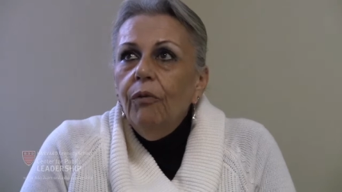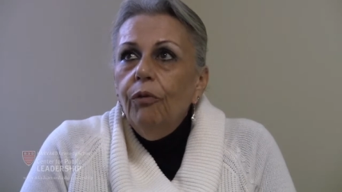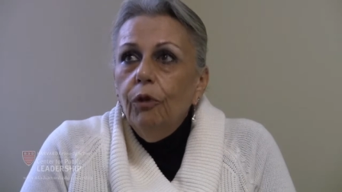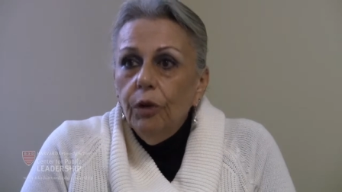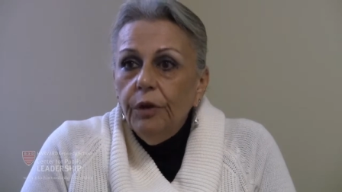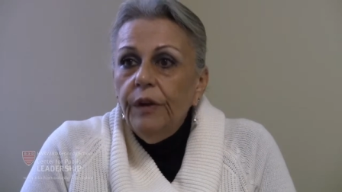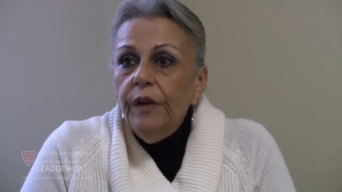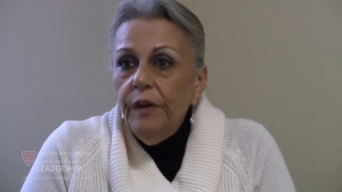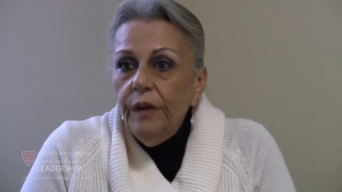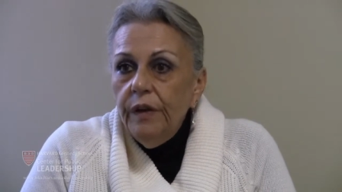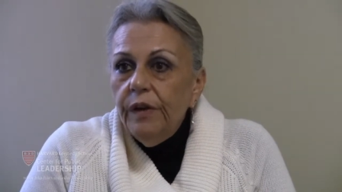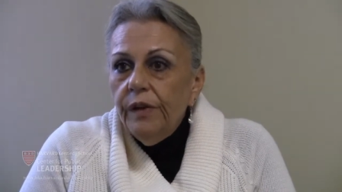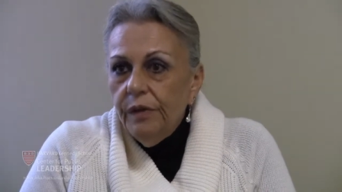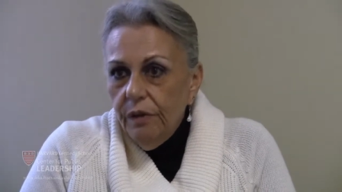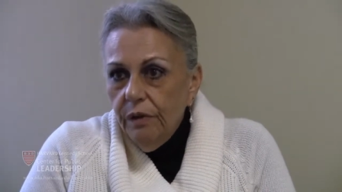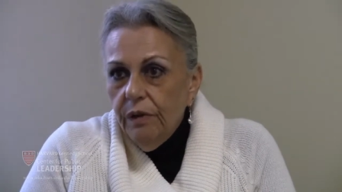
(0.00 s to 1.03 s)
forty
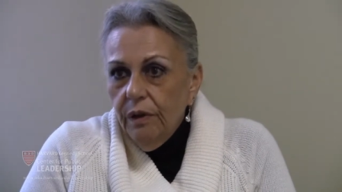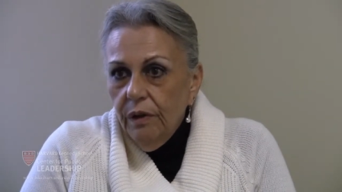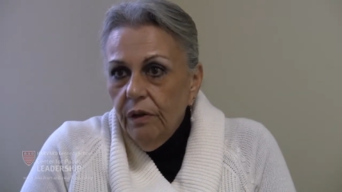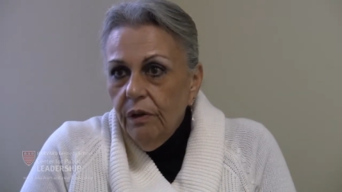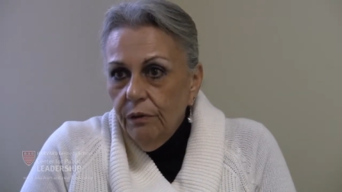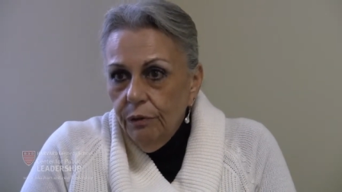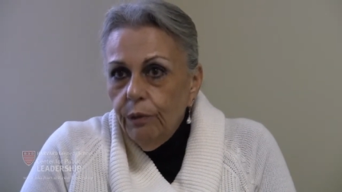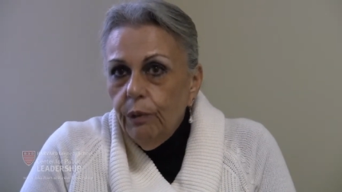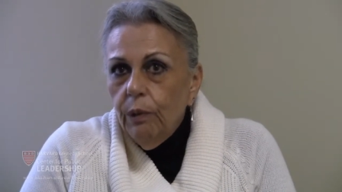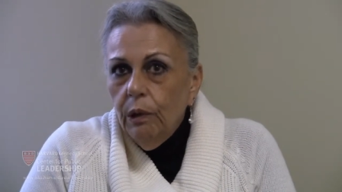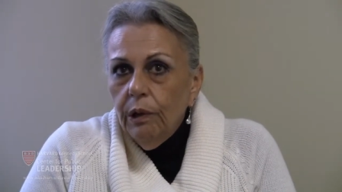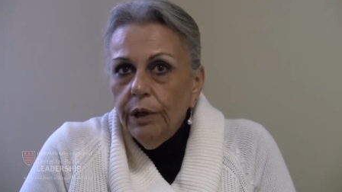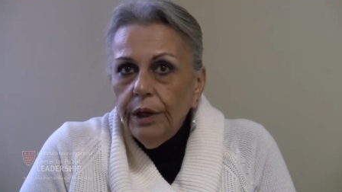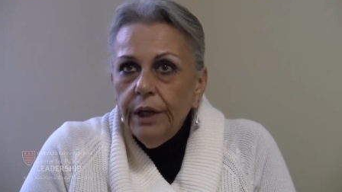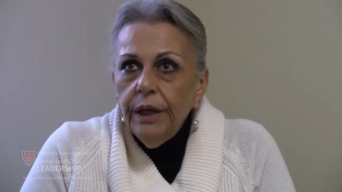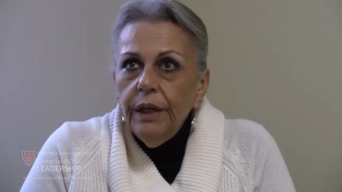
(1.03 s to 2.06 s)
years of
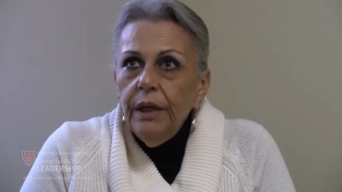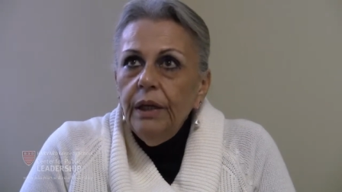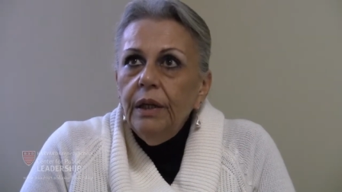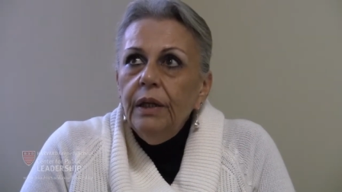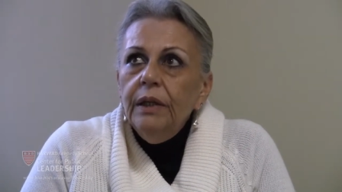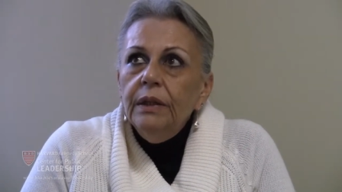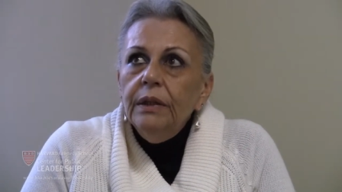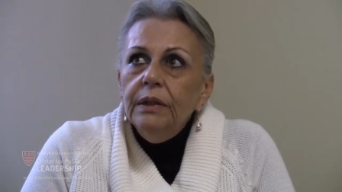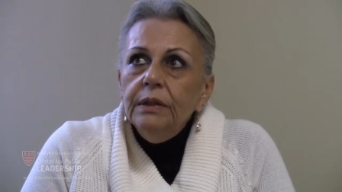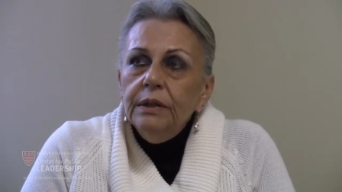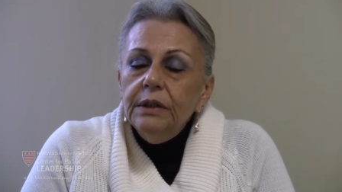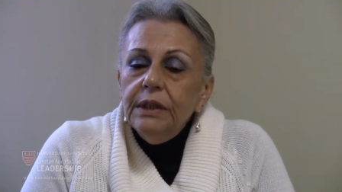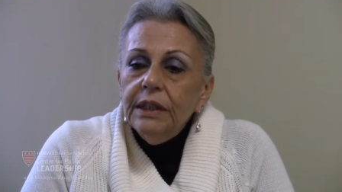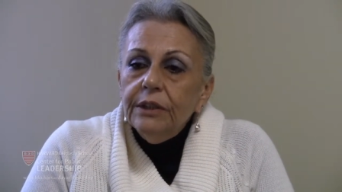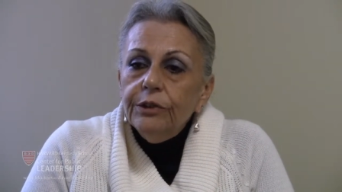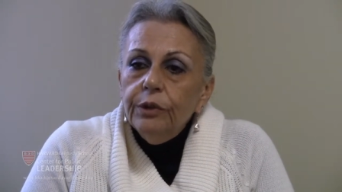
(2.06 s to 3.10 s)
work
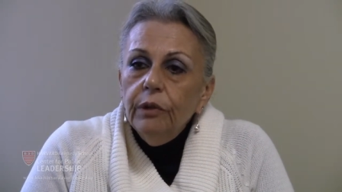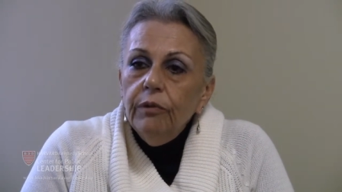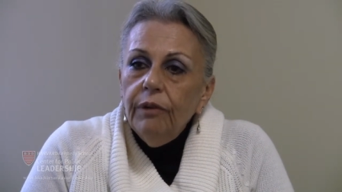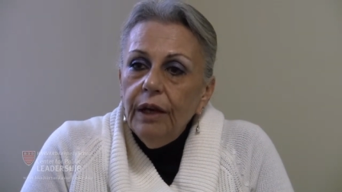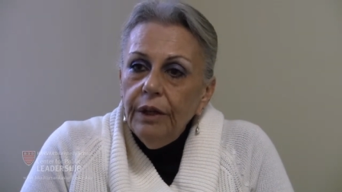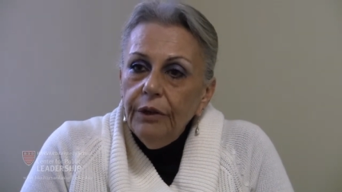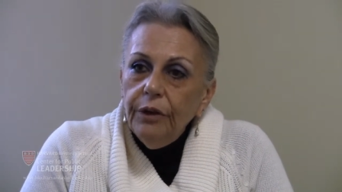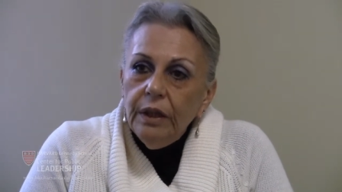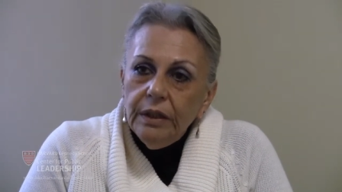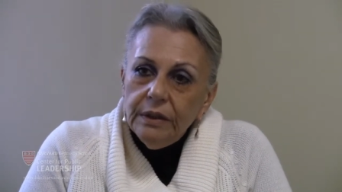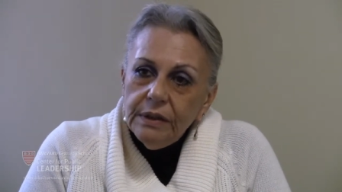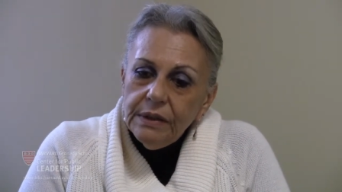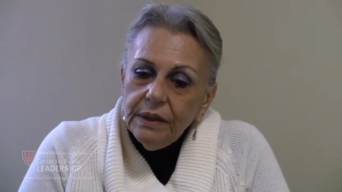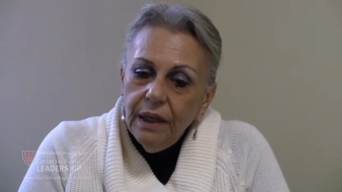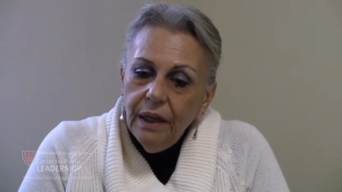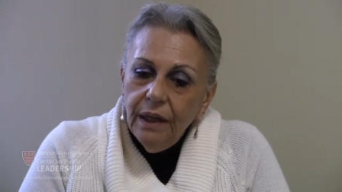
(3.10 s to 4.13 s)
in sexual
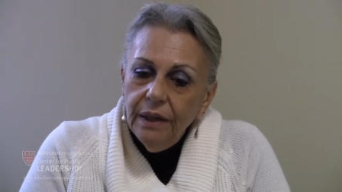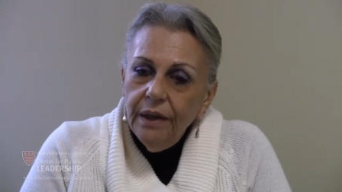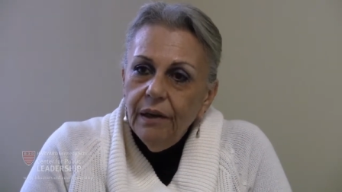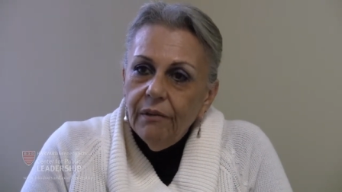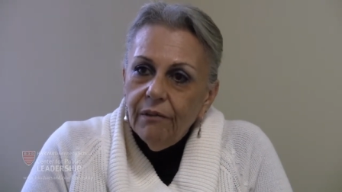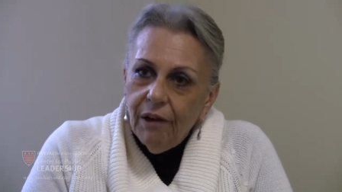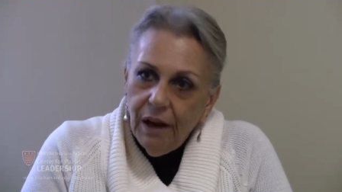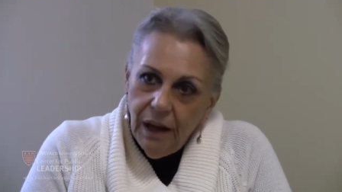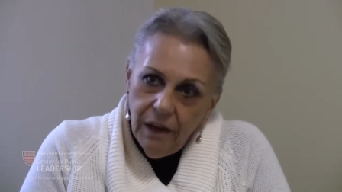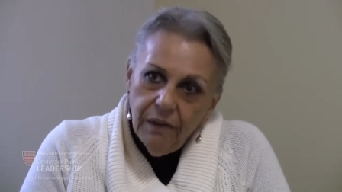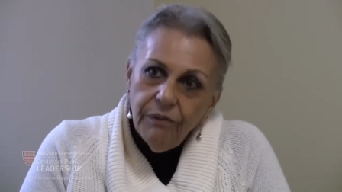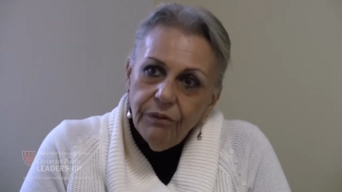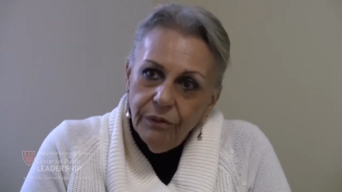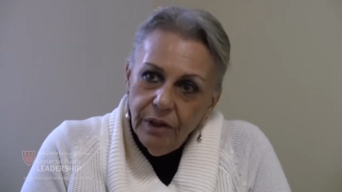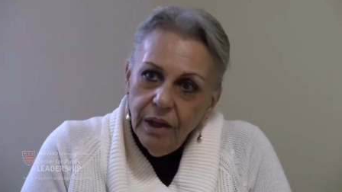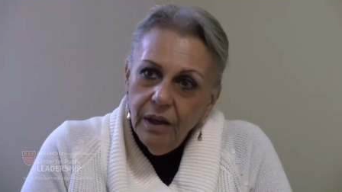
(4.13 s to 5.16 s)
violence, I
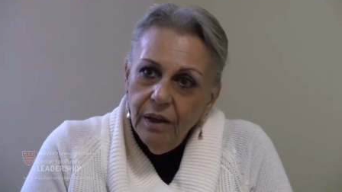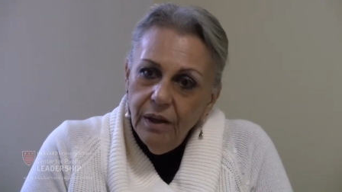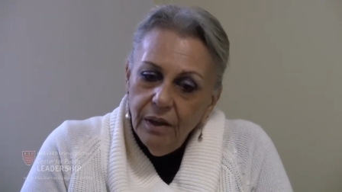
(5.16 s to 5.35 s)
arrived